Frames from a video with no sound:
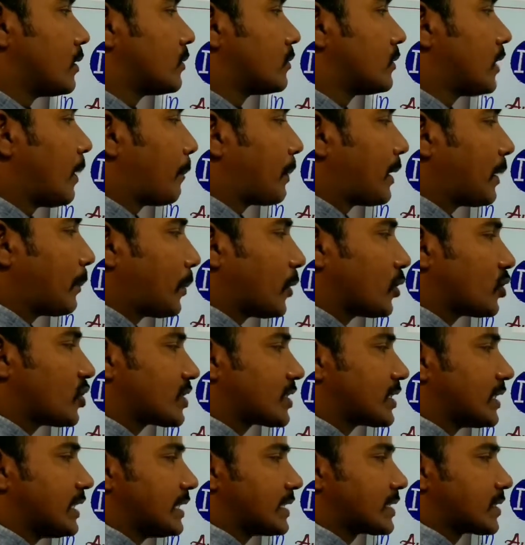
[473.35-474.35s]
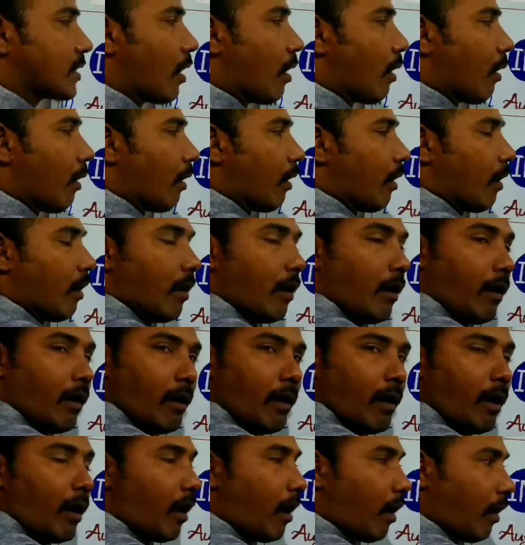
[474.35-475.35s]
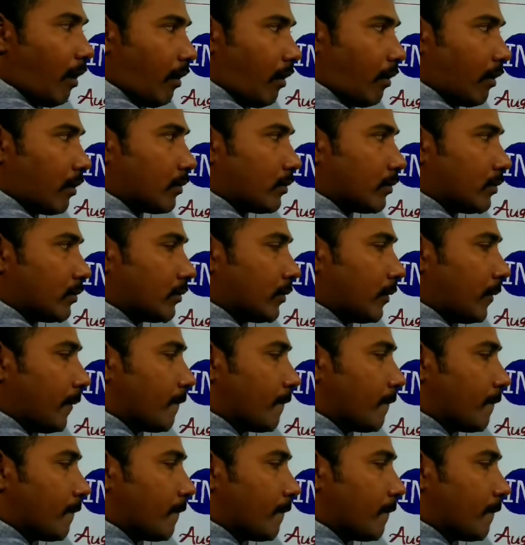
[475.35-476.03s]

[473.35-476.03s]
The preposition is on.